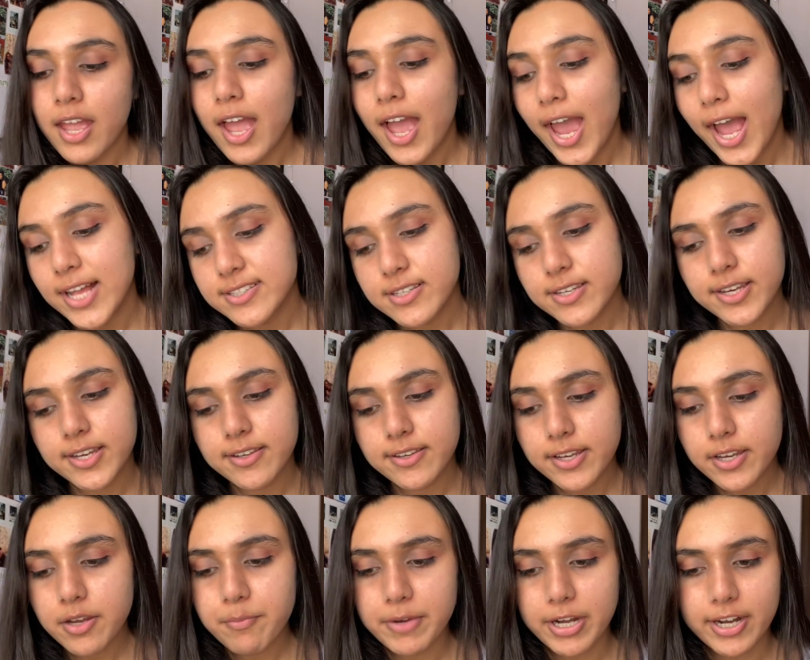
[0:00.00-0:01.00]
As an
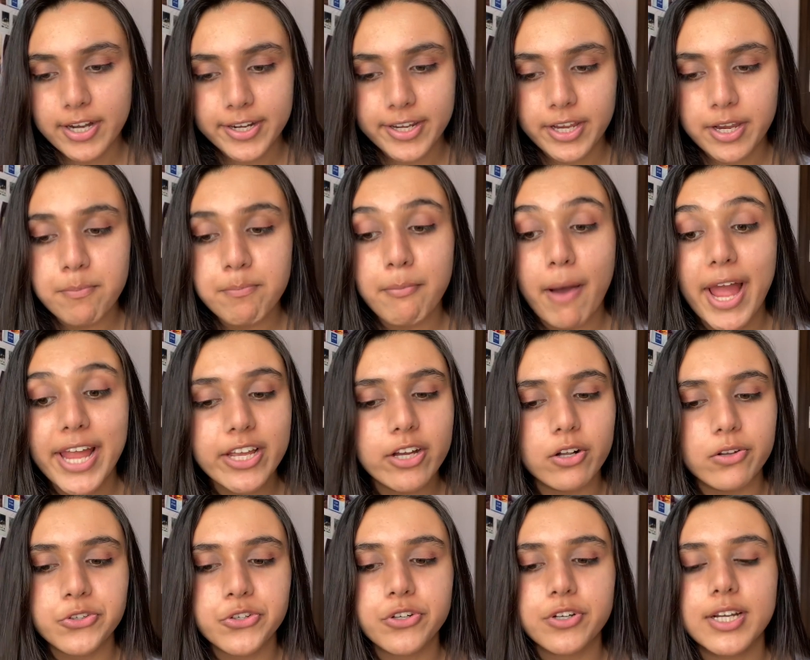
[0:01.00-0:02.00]
Indian American, my
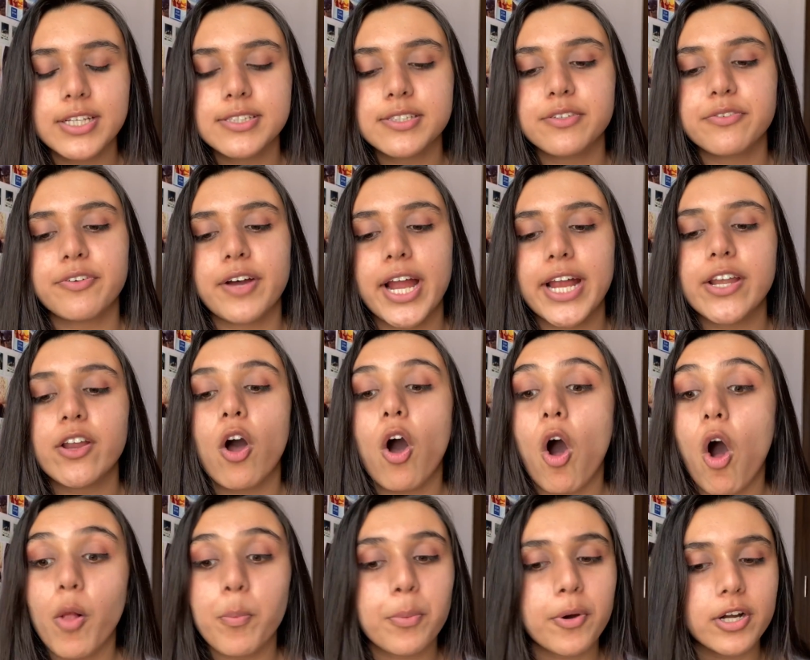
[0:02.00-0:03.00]
culture has defined
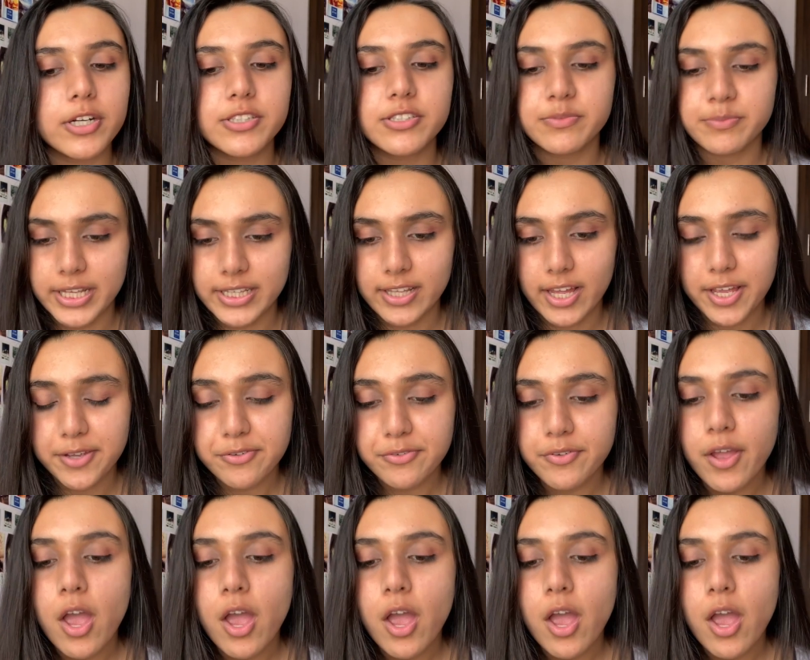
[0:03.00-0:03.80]
all parts of my life,